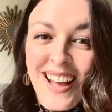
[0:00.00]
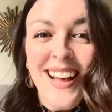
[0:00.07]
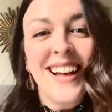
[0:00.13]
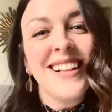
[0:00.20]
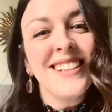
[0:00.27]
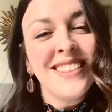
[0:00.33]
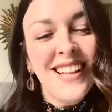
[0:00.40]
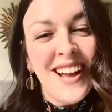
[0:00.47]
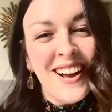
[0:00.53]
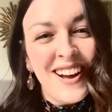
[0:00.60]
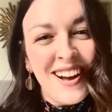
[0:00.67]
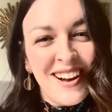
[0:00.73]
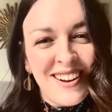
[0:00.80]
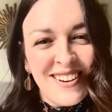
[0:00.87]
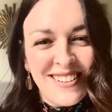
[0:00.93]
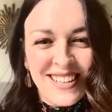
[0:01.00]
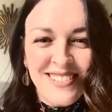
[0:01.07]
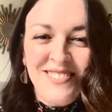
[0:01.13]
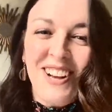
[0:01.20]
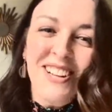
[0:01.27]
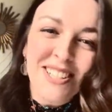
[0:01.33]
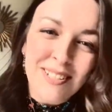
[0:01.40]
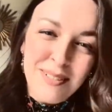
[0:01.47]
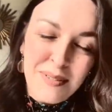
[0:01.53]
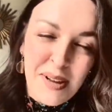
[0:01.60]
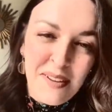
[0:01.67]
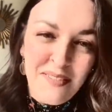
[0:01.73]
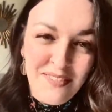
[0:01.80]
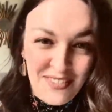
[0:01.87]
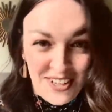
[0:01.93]
Hello and welcome to my
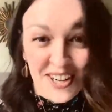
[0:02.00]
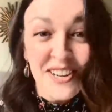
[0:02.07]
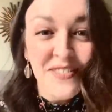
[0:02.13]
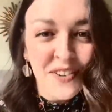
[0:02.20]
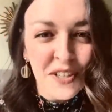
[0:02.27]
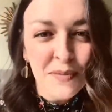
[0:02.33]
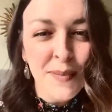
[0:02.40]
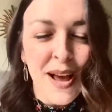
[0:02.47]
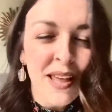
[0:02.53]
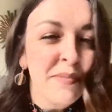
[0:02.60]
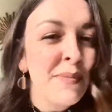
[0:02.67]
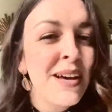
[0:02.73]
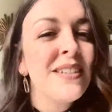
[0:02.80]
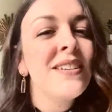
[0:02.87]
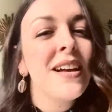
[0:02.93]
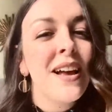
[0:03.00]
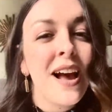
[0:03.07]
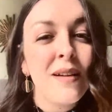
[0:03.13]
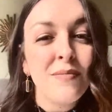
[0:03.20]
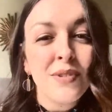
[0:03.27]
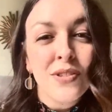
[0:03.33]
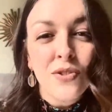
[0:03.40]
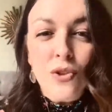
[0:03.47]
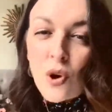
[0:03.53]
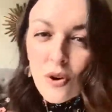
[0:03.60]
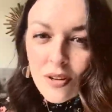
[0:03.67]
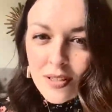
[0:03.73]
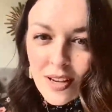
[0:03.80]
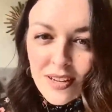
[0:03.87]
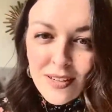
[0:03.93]
very first Math Monday. I'm so
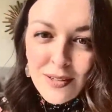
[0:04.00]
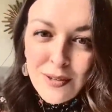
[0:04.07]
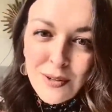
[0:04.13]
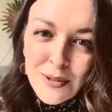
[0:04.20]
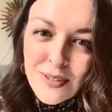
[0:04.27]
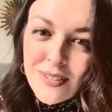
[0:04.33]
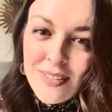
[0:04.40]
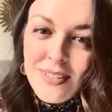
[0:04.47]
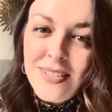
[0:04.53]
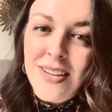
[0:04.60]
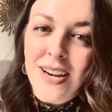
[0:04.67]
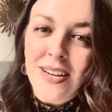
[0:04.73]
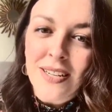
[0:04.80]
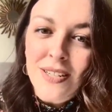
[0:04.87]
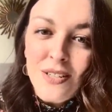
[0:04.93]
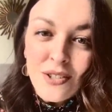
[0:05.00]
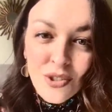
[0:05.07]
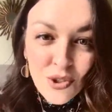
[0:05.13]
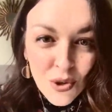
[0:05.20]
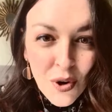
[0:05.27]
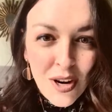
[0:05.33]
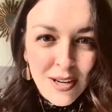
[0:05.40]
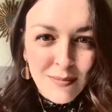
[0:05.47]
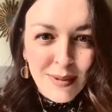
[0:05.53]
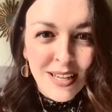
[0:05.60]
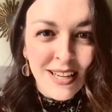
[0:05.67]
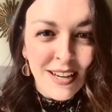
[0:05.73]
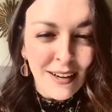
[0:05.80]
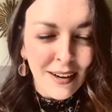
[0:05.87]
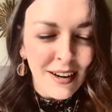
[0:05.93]
excited you decided to join me
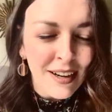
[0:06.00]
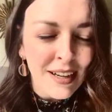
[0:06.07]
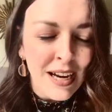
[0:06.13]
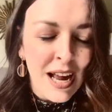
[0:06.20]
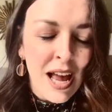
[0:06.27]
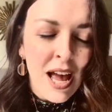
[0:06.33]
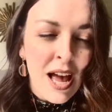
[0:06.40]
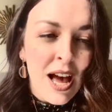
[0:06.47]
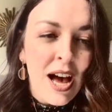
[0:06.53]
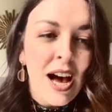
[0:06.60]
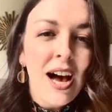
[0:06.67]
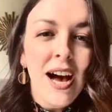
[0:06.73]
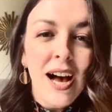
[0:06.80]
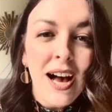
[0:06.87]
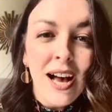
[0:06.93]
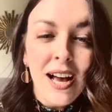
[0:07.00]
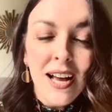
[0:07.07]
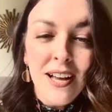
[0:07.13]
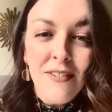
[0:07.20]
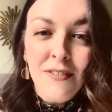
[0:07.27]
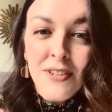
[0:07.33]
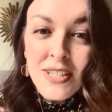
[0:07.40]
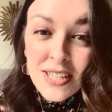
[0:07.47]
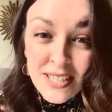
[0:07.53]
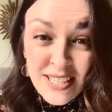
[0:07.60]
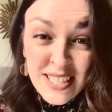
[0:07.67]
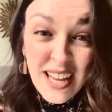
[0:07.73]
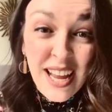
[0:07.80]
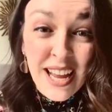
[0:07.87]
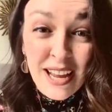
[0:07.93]
here.
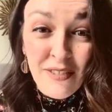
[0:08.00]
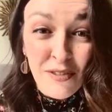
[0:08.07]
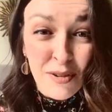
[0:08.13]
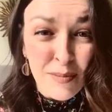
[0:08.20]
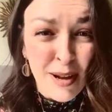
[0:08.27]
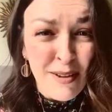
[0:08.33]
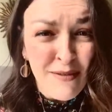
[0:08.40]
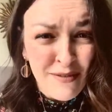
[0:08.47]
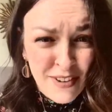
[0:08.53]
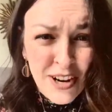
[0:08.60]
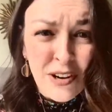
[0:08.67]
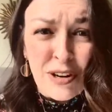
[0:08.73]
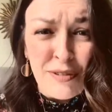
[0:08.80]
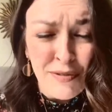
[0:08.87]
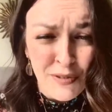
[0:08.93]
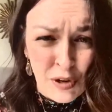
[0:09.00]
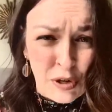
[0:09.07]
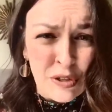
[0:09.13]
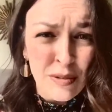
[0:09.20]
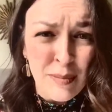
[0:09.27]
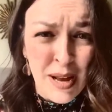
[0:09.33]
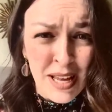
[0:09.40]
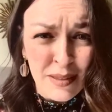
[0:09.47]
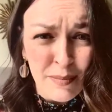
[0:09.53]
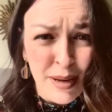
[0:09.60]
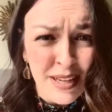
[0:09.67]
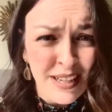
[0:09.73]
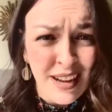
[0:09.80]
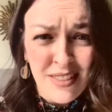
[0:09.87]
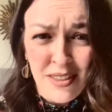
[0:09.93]
Today, for my very first Math
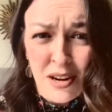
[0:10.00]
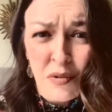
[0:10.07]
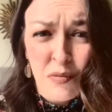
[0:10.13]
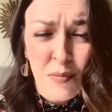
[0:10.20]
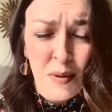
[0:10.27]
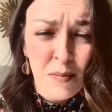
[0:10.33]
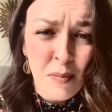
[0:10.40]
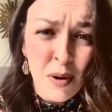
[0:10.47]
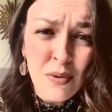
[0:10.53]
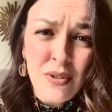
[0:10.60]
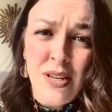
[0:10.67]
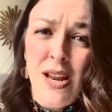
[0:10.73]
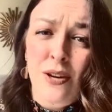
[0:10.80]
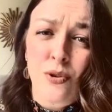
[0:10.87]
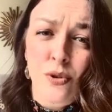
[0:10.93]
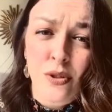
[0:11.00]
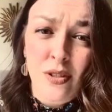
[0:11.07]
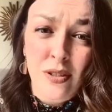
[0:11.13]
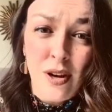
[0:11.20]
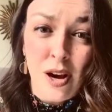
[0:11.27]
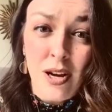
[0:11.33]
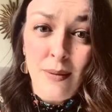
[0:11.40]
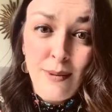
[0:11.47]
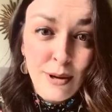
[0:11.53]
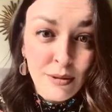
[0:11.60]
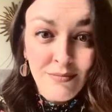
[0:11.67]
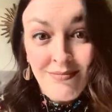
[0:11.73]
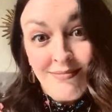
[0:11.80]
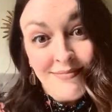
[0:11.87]
Monday, I thought it would be most natural to talk about